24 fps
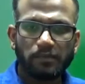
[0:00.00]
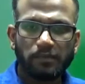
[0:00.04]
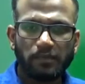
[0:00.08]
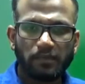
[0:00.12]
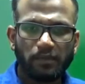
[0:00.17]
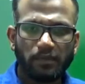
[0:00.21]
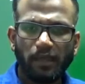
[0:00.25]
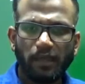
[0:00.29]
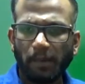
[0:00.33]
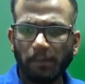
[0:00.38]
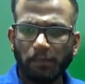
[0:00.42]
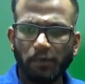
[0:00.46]

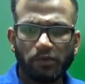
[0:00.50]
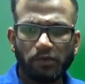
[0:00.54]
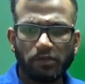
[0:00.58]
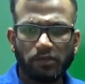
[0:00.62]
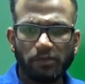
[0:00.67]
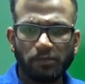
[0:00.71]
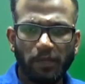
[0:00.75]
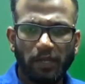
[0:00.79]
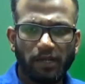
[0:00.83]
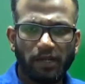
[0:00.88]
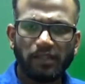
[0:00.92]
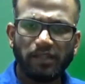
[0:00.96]

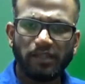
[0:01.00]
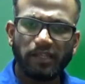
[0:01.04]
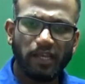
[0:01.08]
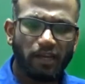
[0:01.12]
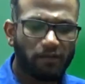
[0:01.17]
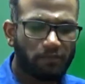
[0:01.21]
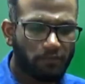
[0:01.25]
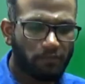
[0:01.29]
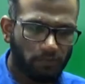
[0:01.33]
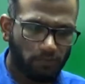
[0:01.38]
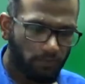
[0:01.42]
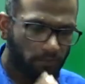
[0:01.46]
approximately.
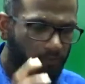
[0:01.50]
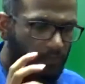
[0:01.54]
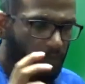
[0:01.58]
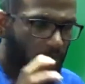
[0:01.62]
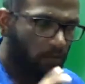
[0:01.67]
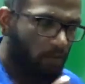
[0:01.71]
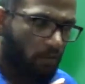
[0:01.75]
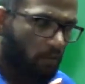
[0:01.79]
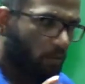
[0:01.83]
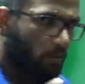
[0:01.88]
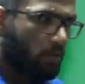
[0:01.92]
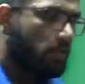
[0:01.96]
Therefore,
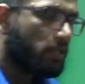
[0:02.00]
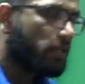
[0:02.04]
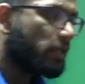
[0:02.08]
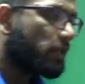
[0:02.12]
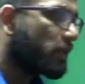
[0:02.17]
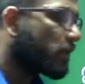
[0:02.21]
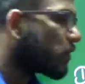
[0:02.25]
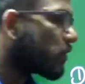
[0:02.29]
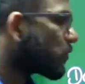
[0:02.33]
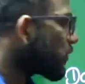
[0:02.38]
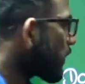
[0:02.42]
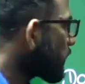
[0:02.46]
only
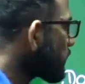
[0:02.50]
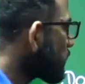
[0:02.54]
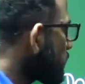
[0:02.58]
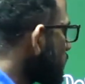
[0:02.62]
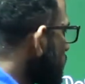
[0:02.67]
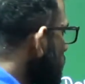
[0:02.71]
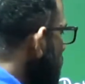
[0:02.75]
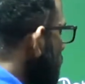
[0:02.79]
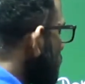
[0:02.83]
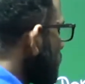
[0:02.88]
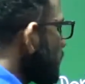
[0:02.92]
need to, I think it